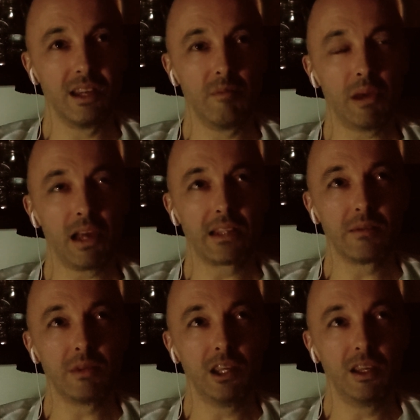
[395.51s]

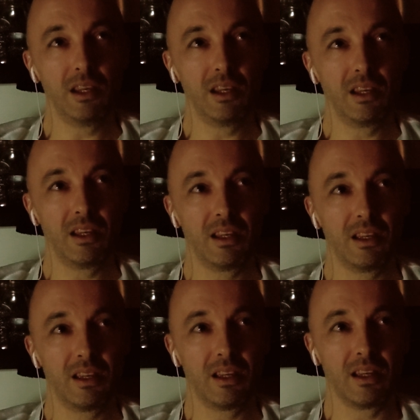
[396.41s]
impacted me,
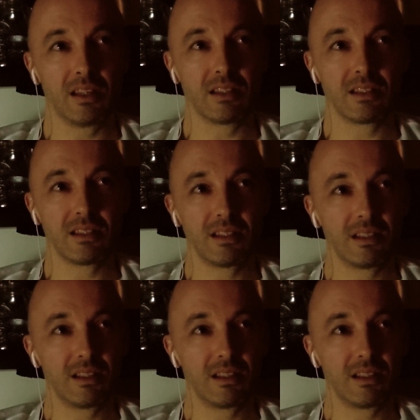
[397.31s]
is